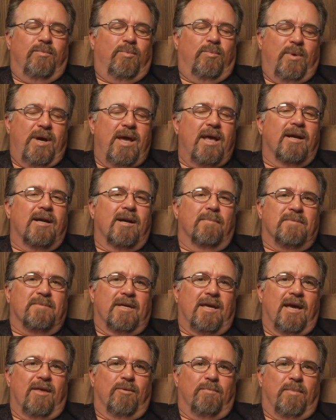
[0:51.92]
We ended up
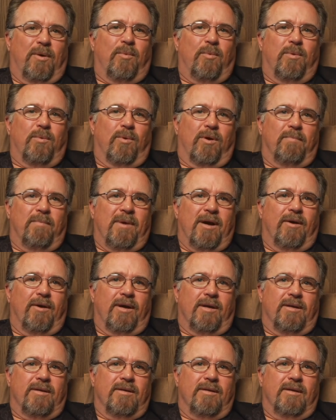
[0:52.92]
together, but we weren't
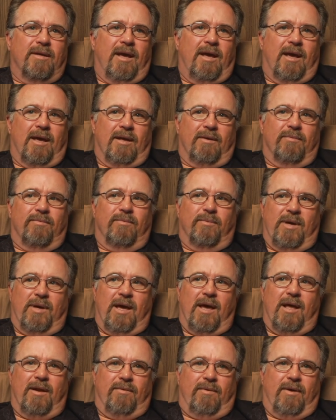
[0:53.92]
married, and we
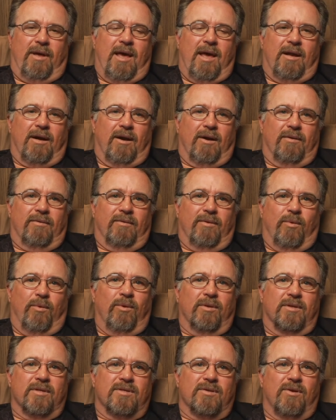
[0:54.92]
had our
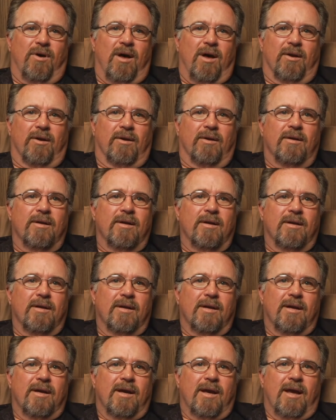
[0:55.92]
oldest daughter.
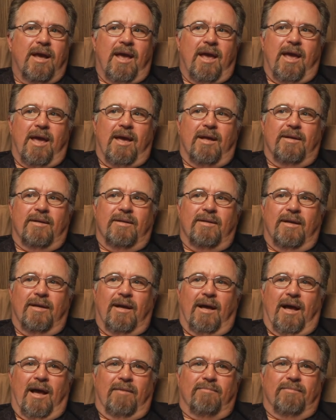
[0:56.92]
And
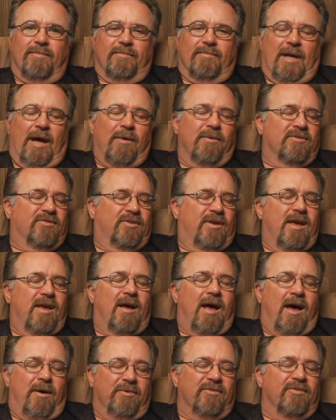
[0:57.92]
I was
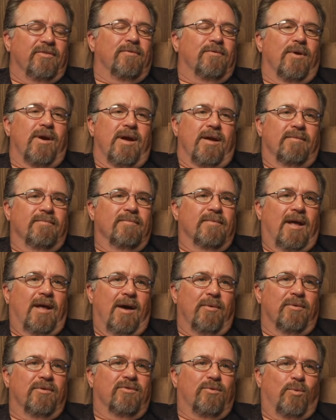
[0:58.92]
afraid.
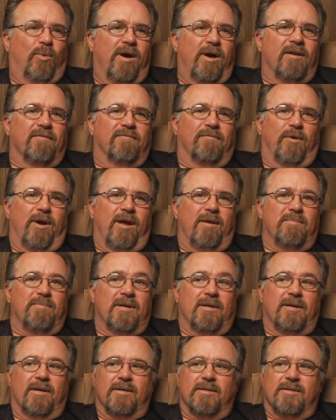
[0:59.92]
I was quite afraid
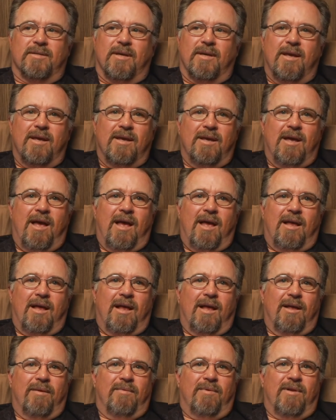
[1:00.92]
because
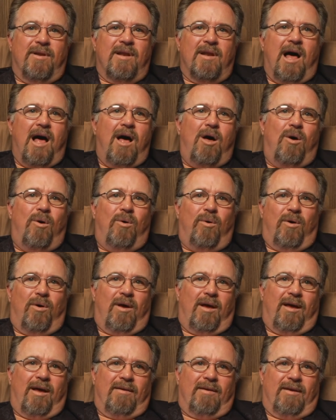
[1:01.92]

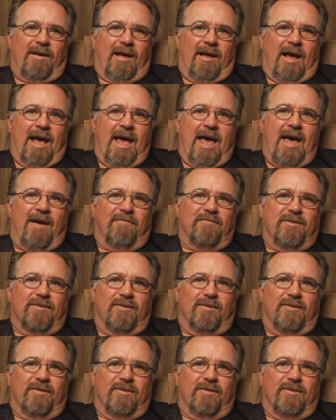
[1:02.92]
now I have